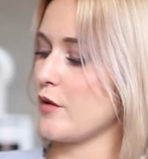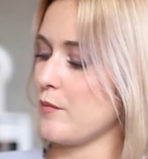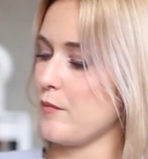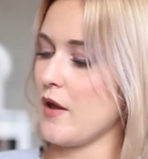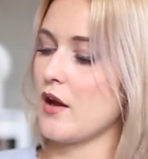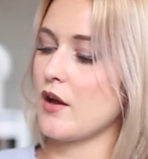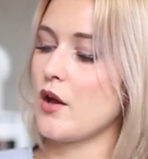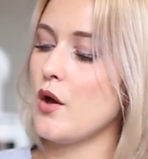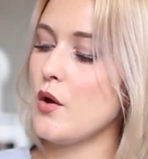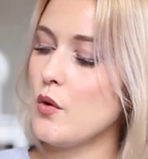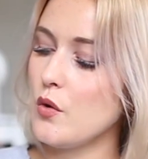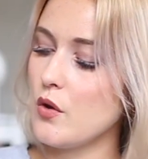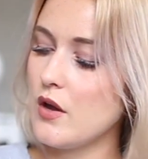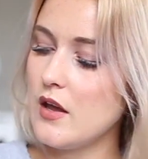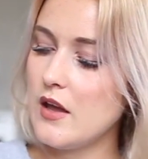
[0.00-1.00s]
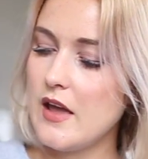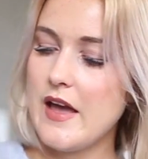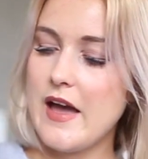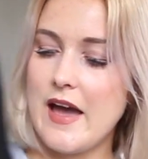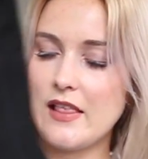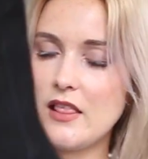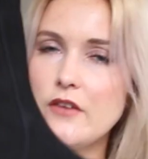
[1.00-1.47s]
for Bianco.
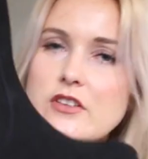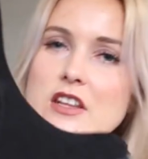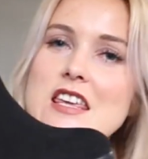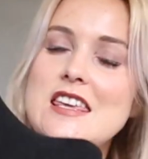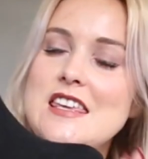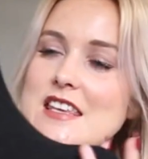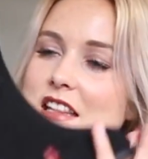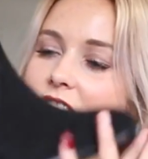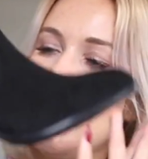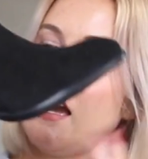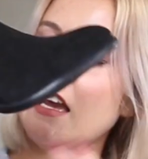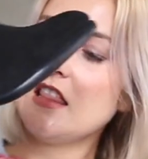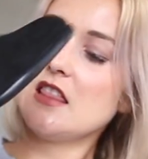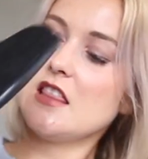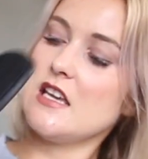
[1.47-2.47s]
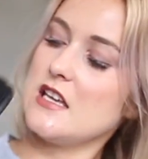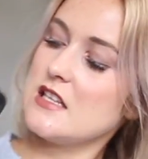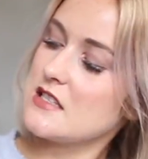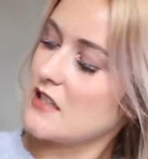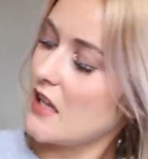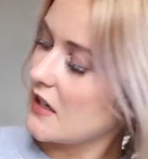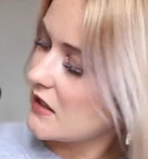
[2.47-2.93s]
I love the heel height.
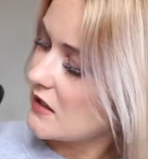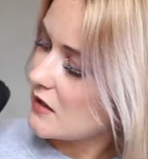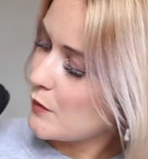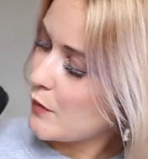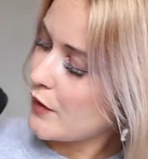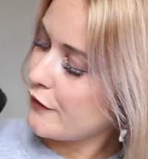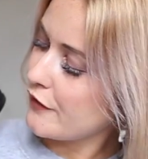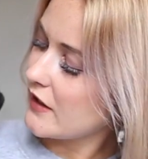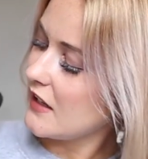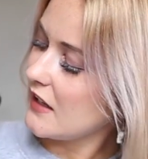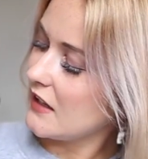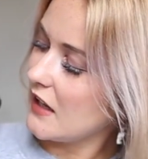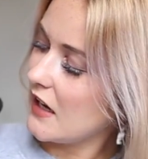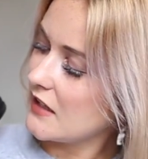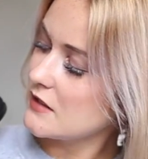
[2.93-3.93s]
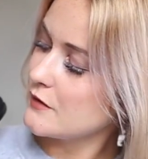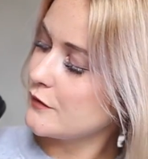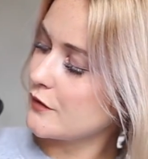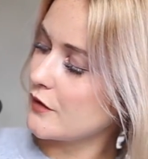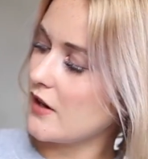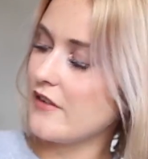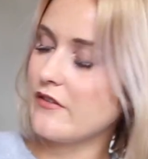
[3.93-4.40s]
It's like the perfect heel height
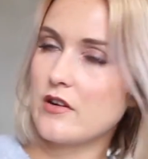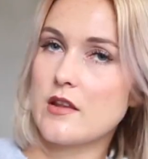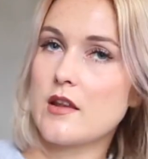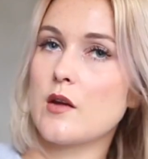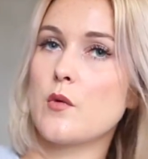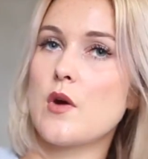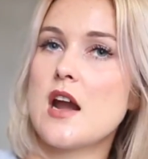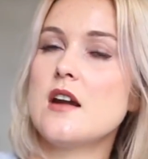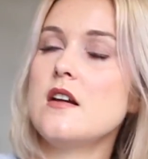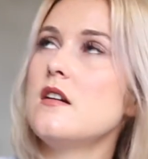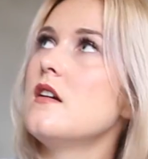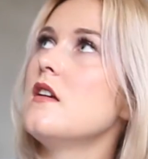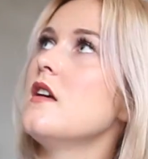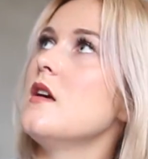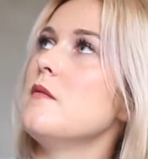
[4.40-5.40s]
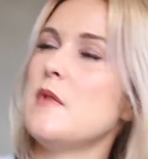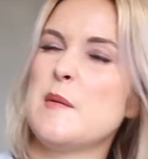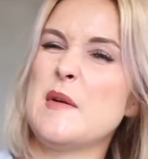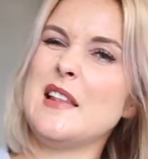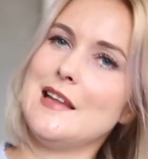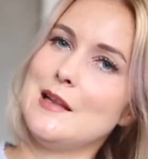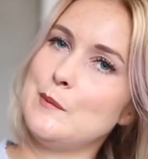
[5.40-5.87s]
for everyday wear.
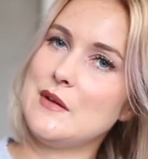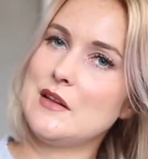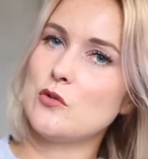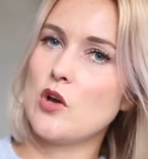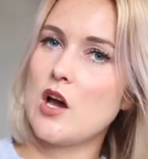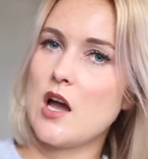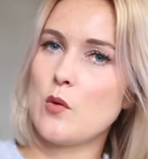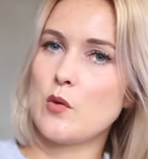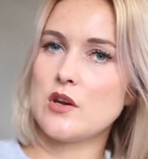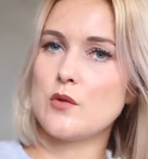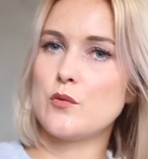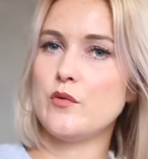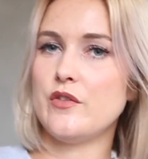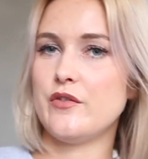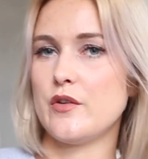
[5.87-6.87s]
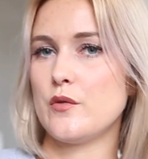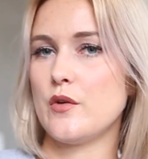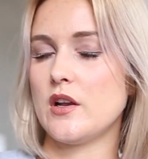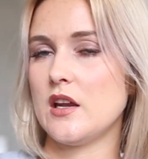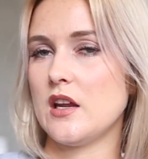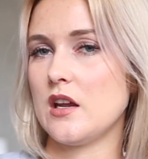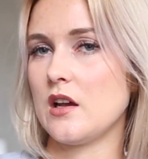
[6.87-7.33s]
Maybe a little bit too high if you're
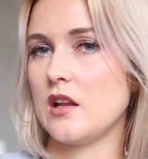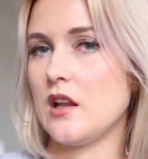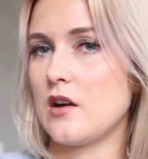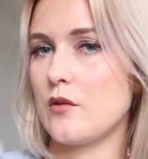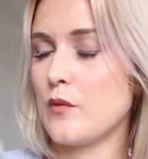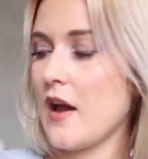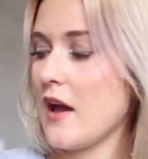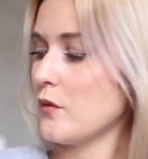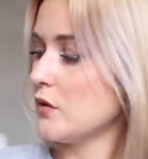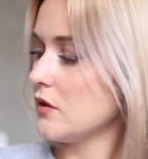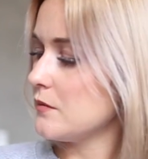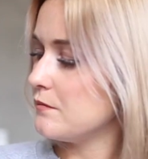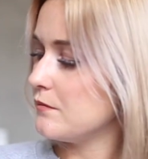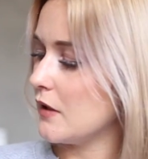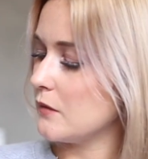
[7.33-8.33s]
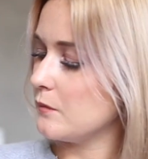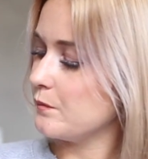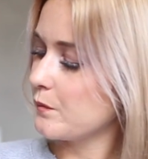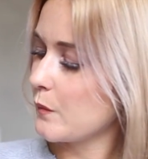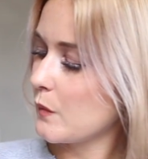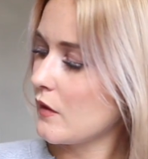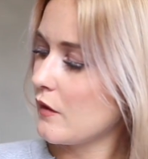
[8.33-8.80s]
running a lot around,
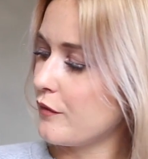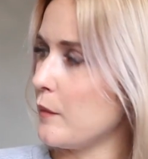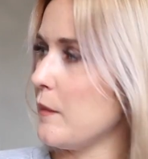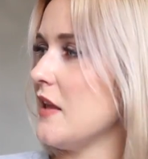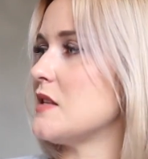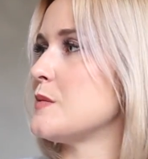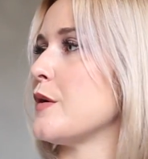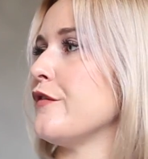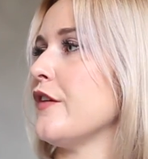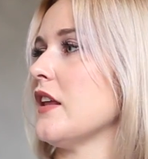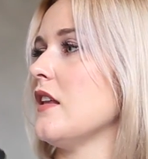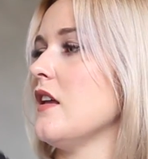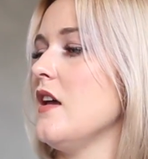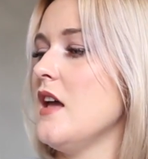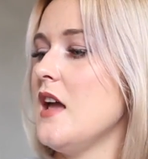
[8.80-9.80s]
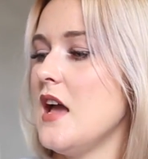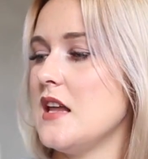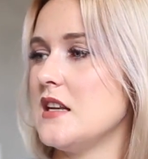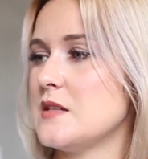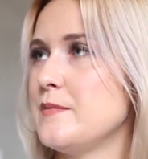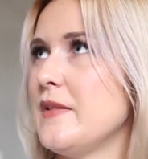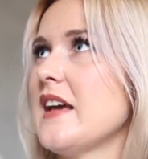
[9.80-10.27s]
but for me it's perfect.
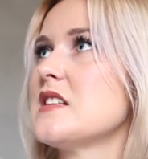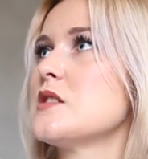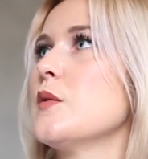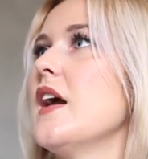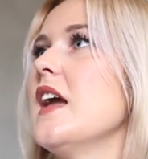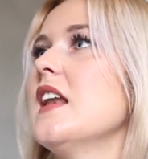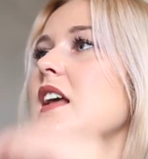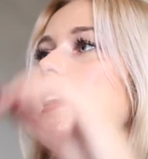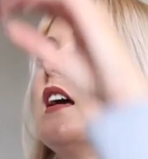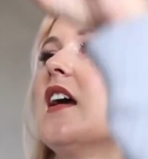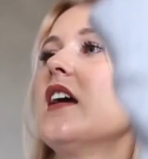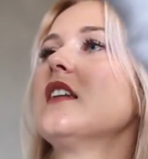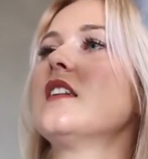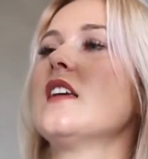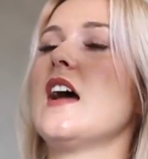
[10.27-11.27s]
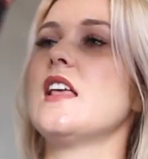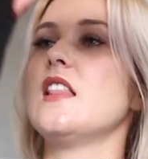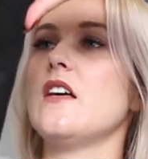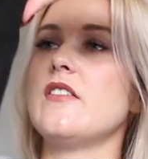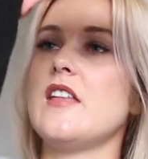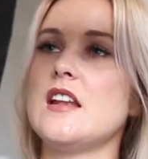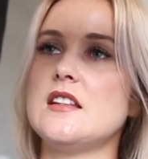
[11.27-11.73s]
And it's black suede, and I
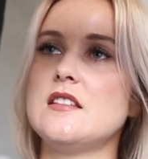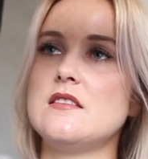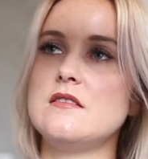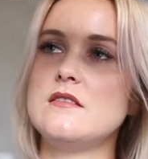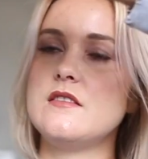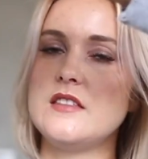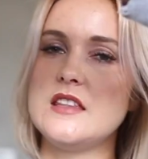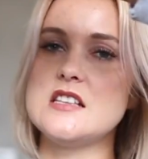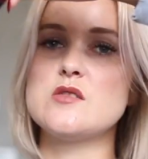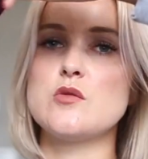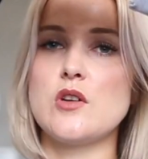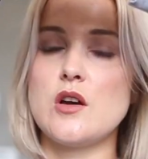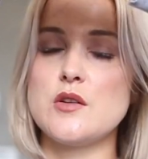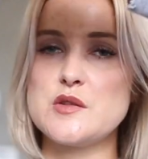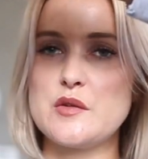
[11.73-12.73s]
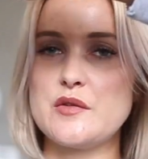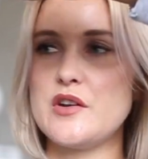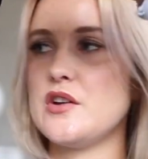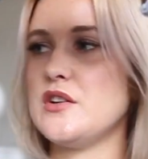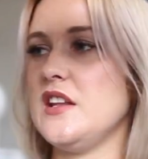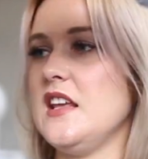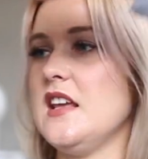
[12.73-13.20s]
love that this one goes over
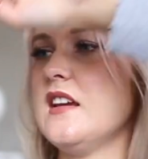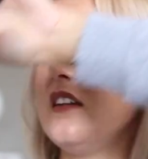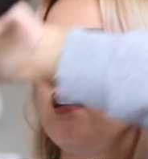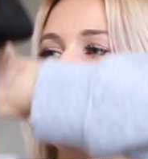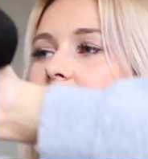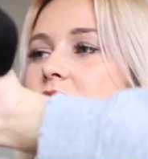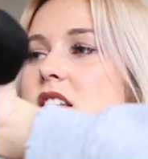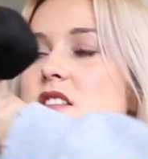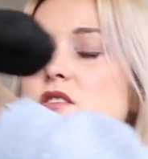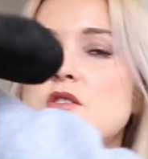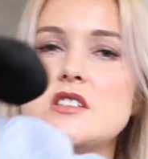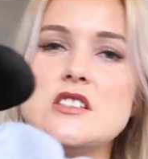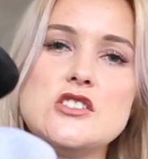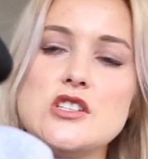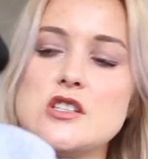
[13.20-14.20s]
your knee, and this is